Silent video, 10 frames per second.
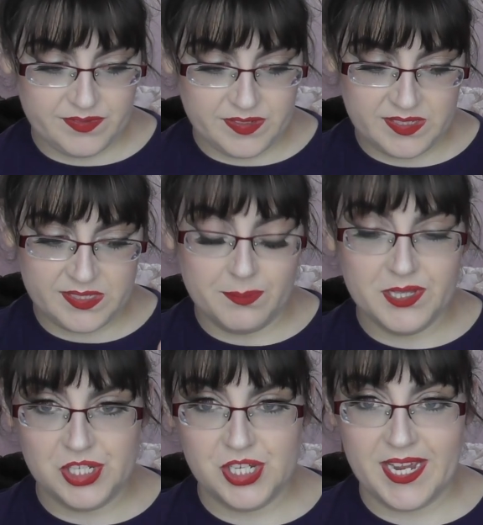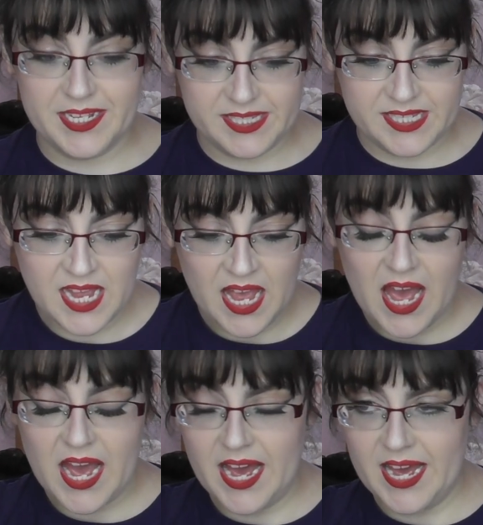some of the shades.
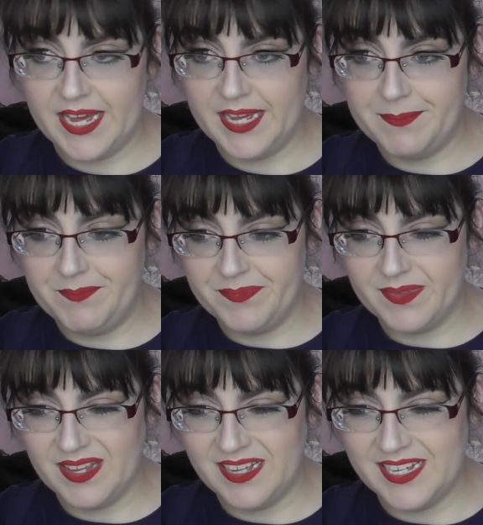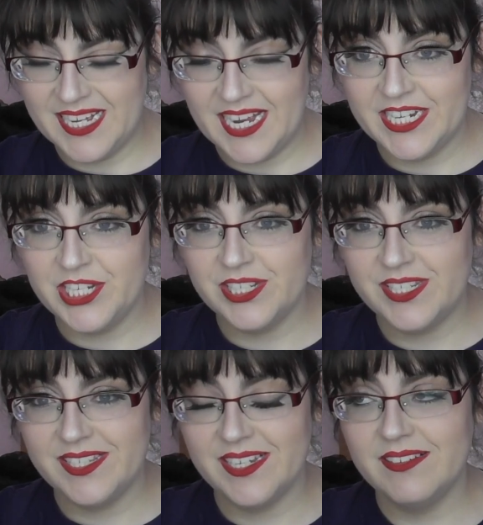It
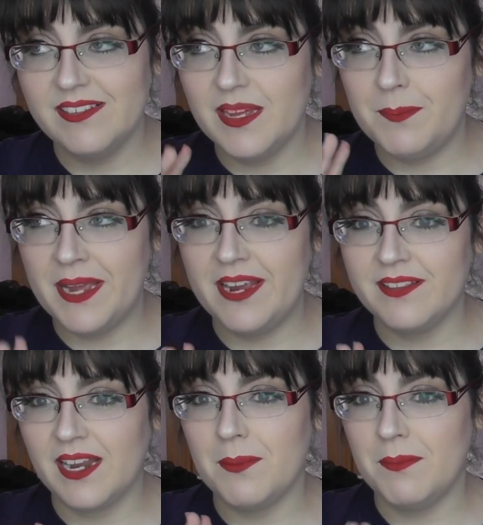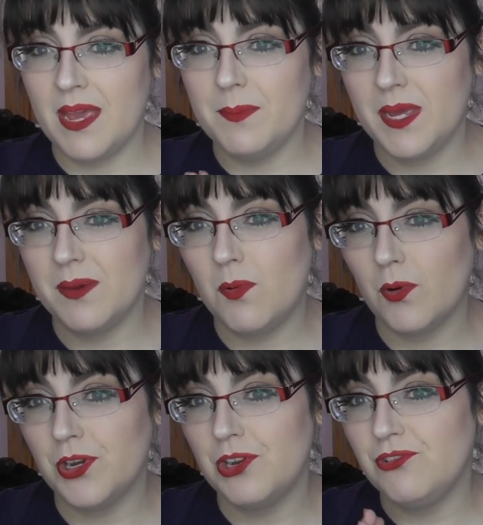does appear that it may be a
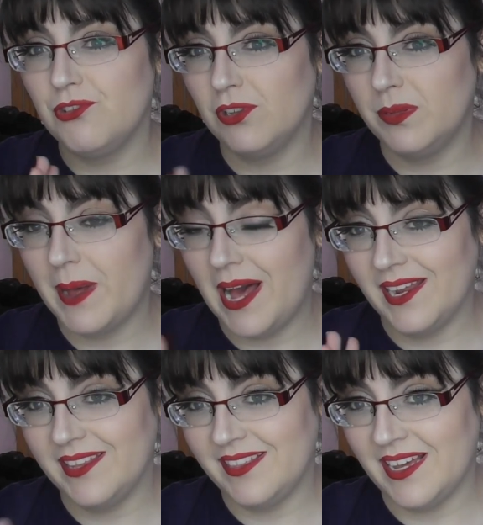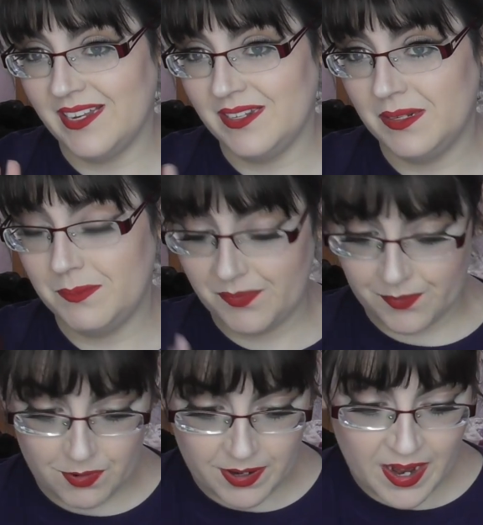more neutral palette than
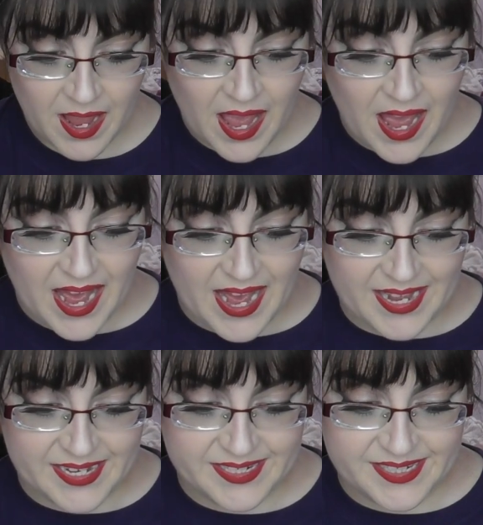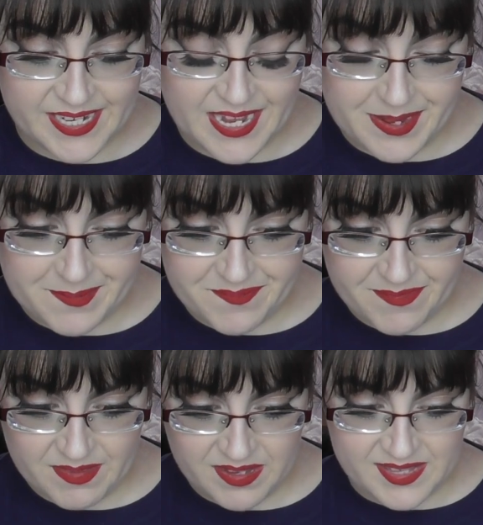before, and
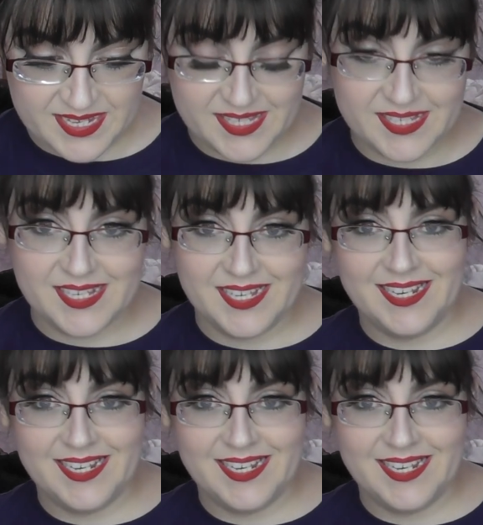this is a